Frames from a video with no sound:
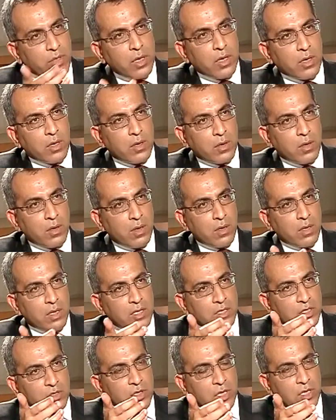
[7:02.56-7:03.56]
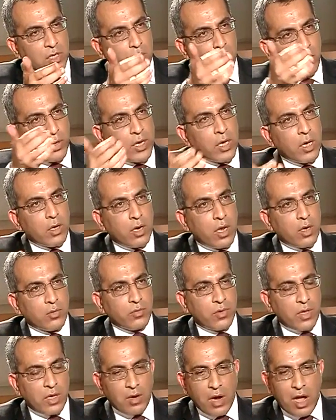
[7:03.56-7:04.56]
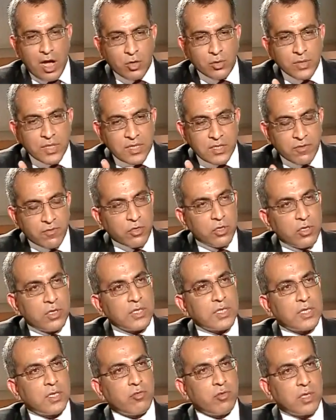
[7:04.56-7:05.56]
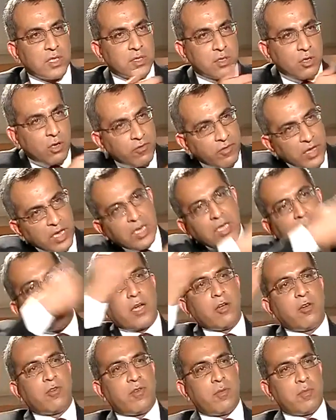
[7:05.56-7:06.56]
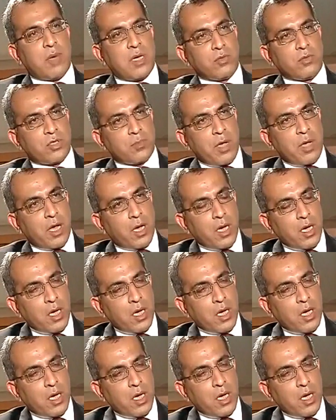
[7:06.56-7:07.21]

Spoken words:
think is really going on out there? How severe is the risk of any kind of a bounce back?